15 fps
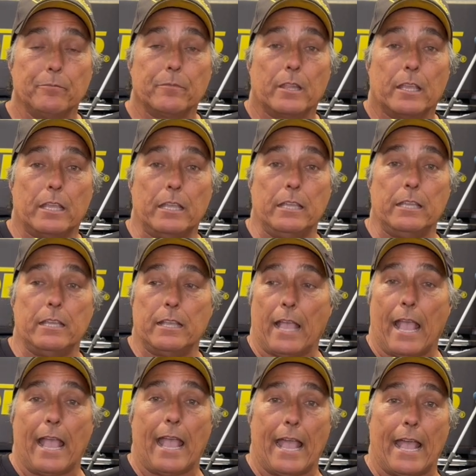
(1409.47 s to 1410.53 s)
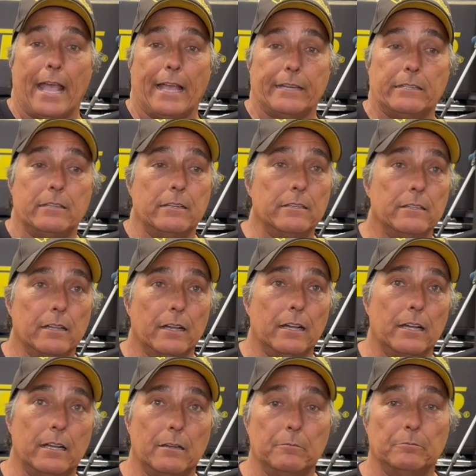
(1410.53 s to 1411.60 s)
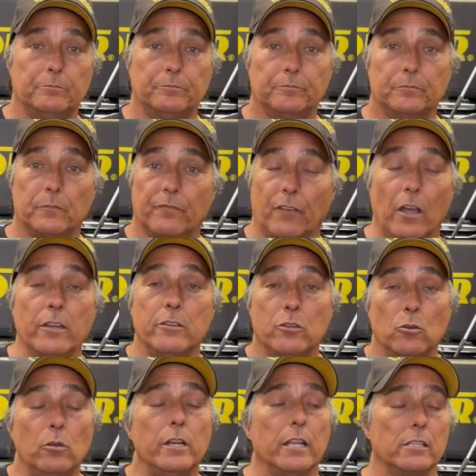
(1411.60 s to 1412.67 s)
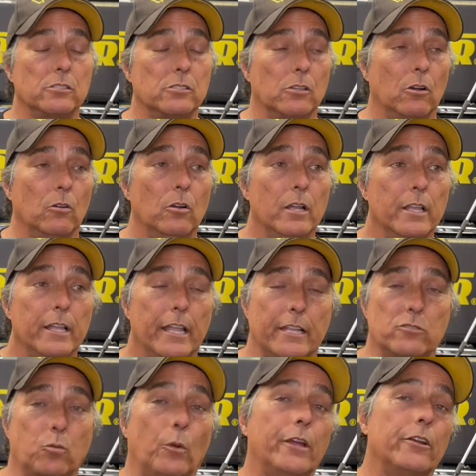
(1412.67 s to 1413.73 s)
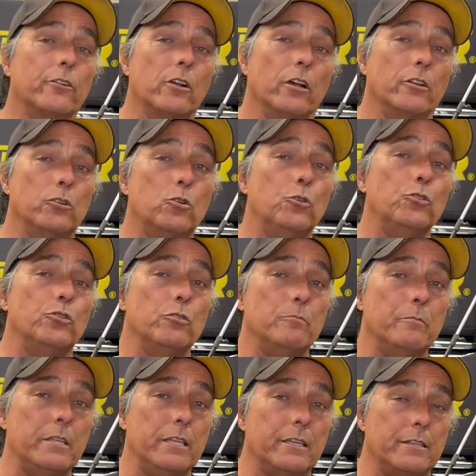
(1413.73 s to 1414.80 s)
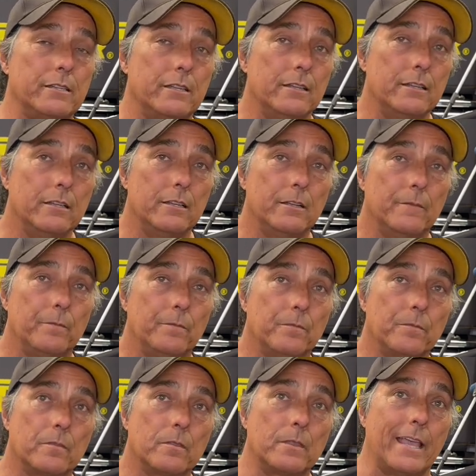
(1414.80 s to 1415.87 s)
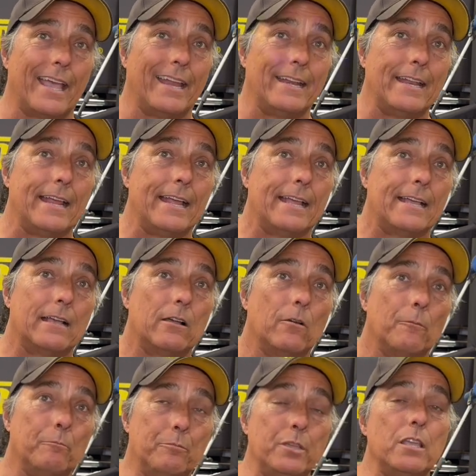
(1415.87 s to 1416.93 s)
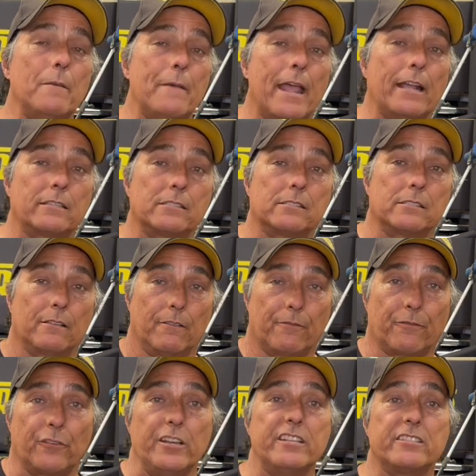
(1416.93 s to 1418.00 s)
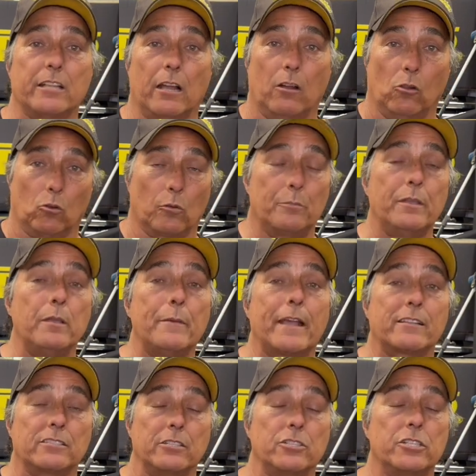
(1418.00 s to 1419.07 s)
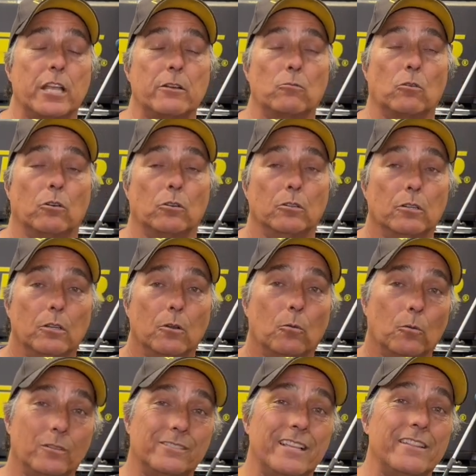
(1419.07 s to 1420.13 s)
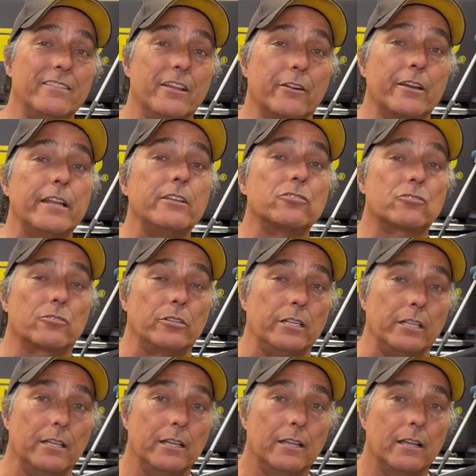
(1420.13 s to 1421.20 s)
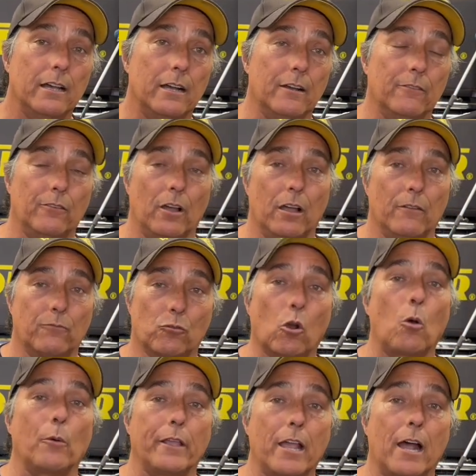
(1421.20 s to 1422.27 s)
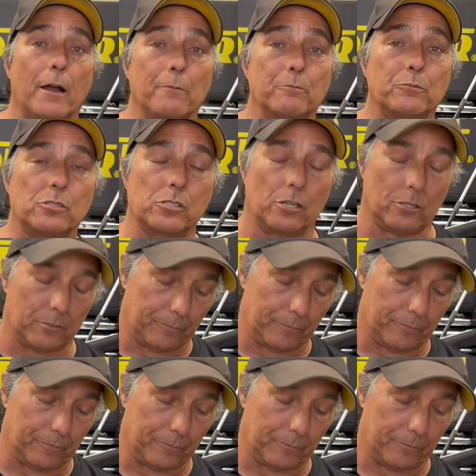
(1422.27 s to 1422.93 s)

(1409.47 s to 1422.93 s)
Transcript: he had fun doing it. So it's weird on who you meet that BMX freestyle or BMX in general was in their history of growing up. So